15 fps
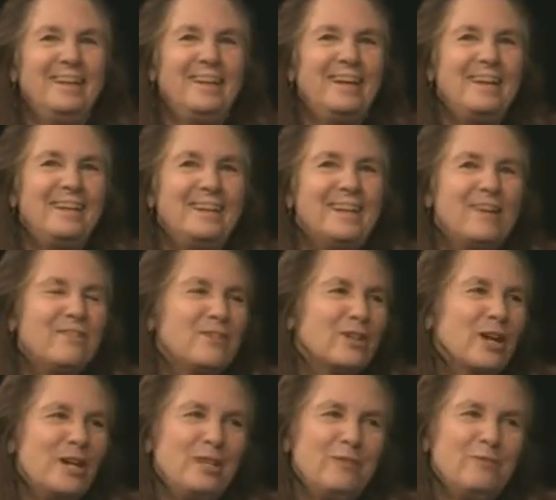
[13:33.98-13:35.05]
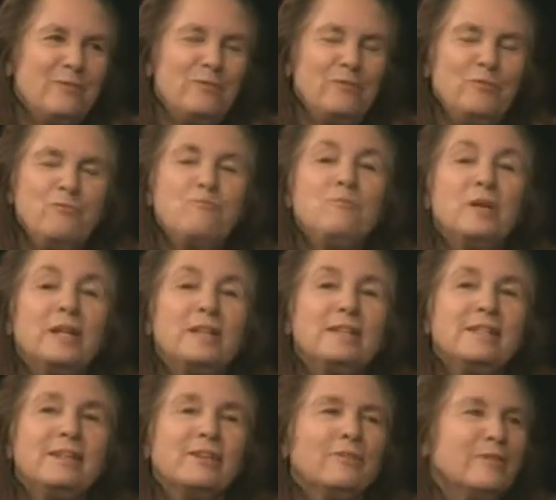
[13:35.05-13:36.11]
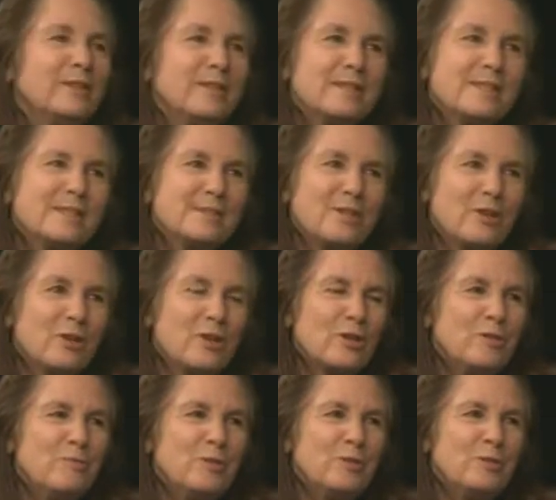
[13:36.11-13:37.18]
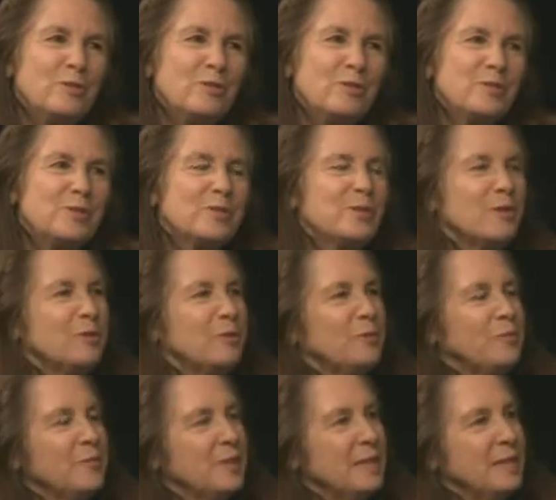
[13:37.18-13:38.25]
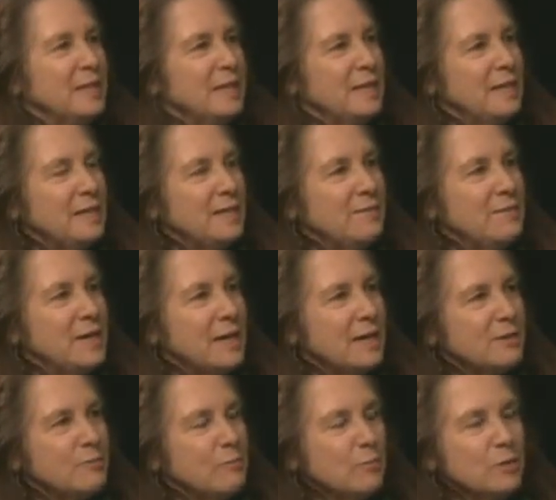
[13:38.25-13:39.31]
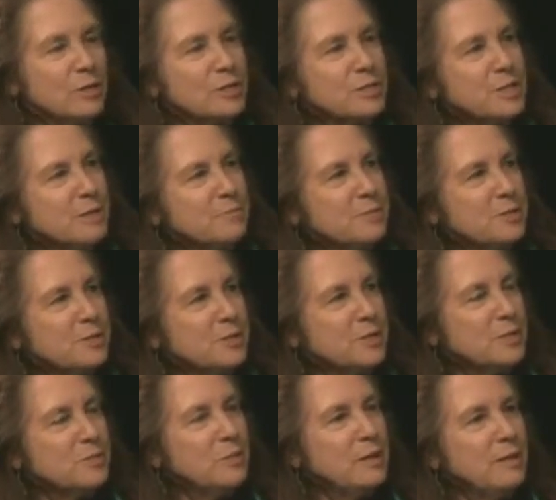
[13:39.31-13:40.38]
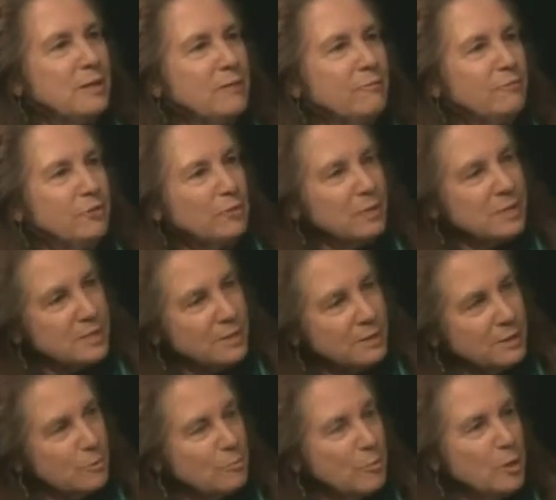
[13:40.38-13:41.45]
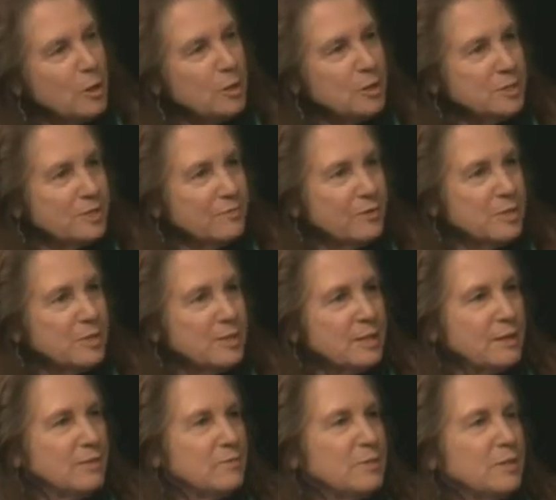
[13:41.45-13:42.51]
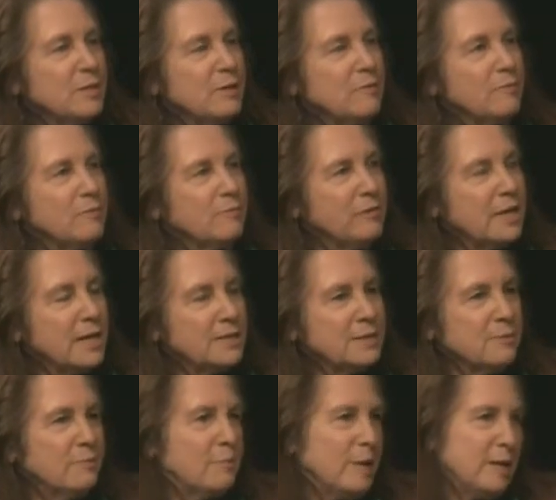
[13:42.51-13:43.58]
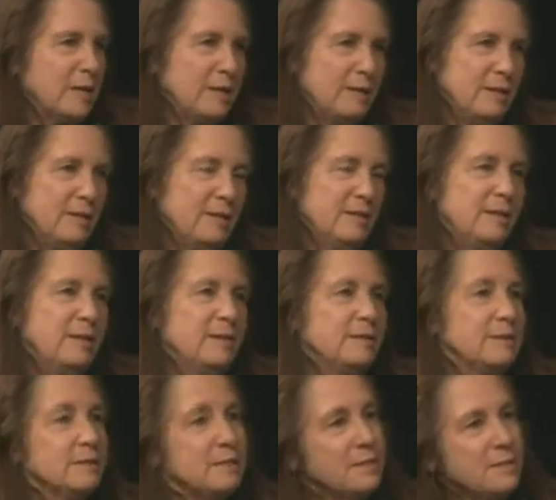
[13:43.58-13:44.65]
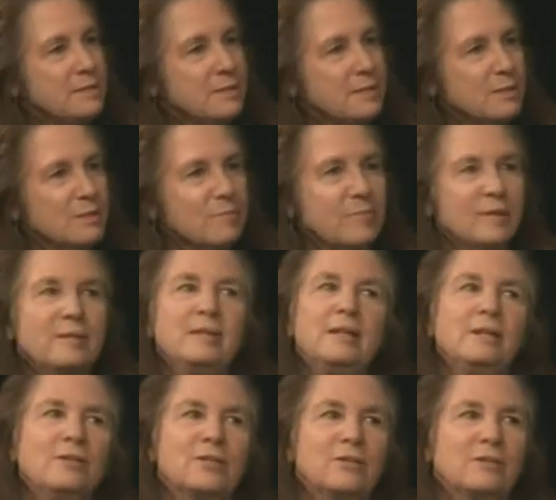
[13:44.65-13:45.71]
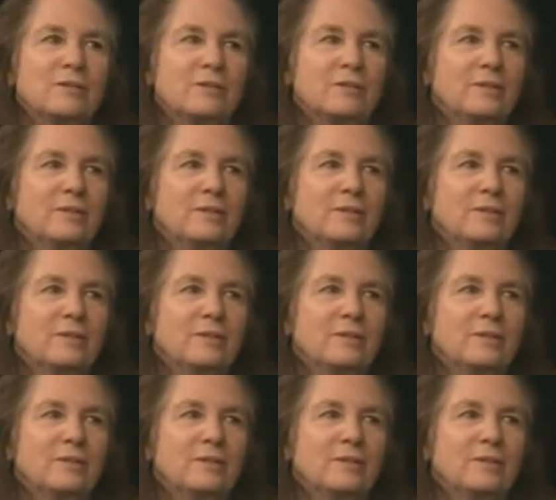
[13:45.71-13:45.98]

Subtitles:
And another kind of big deal when it's darker than moon. So in that workshop series, we focus on the parts of ourselves that are reflected by the seasons, by nature,